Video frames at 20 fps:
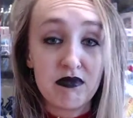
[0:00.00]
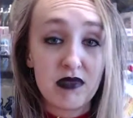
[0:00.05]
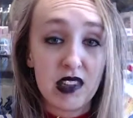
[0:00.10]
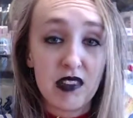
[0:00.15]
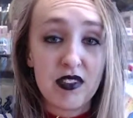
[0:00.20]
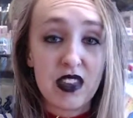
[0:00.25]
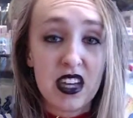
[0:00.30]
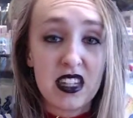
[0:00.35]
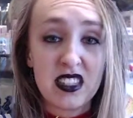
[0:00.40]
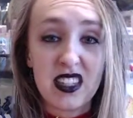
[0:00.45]

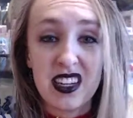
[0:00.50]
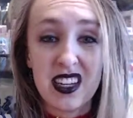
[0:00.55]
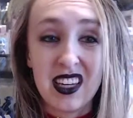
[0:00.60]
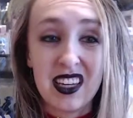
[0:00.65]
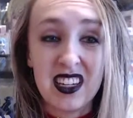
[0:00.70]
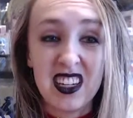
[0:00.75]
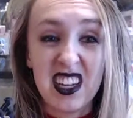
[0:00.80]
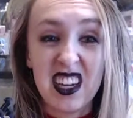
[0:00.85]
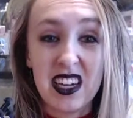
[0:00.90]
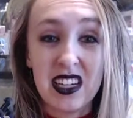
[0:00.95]
If that's any
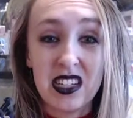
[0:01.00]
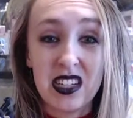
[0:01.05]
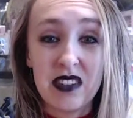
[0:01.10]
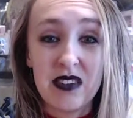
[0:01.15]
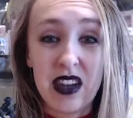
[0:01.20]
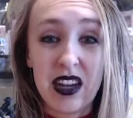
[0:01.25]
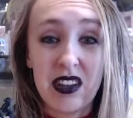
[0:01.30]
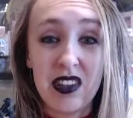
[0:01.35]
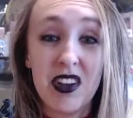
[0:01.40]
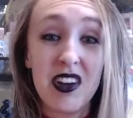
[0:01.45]
indication of
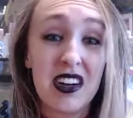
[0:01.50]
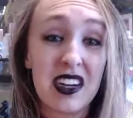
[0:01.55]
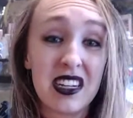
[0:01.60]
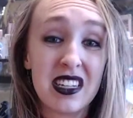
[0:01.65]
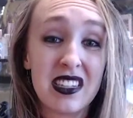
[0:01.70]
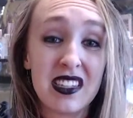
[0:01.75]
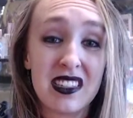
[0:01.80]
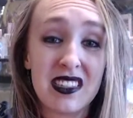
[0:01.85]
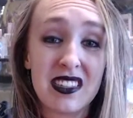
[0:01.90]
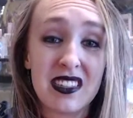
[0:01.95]
how long it
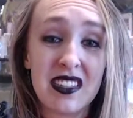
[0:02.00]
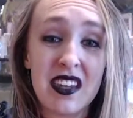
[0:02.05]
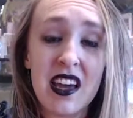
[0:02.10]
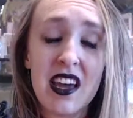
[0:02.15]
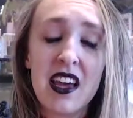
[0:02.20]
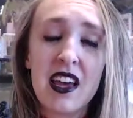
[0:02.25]
is.